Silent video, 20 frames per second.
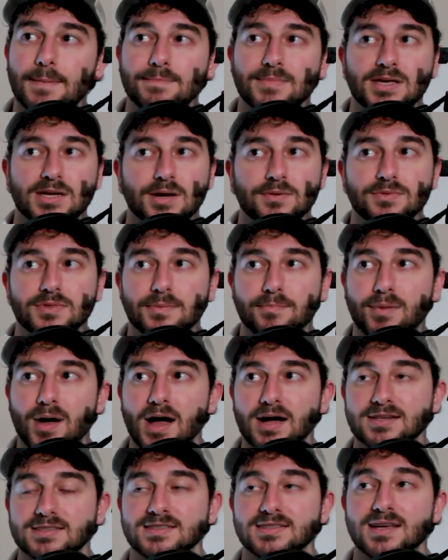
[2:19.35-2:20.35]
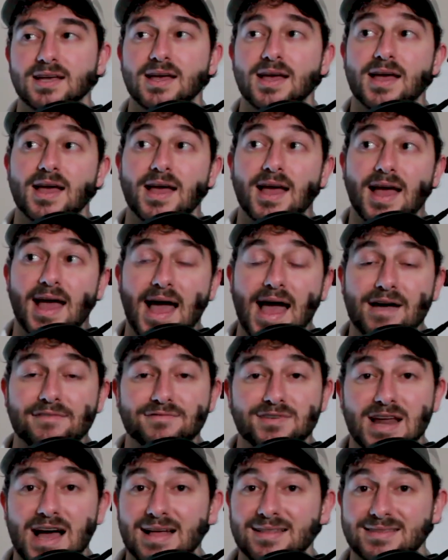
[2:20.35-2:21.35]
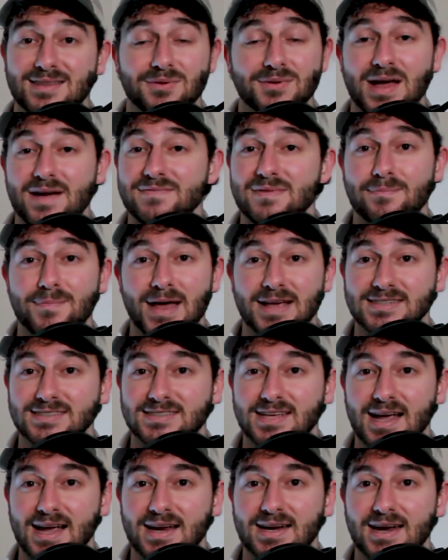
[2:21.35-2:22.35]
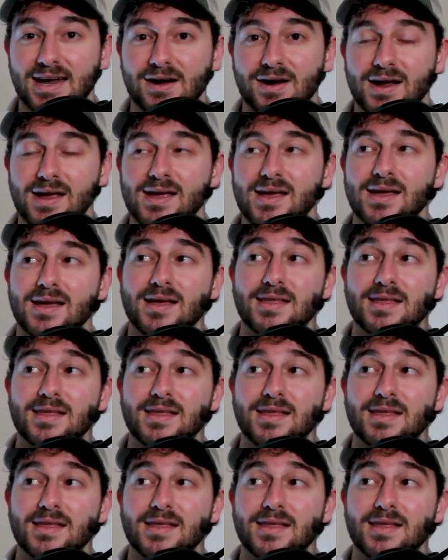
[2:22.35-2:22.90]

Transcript: You know, the Bucks don't have the best secondary.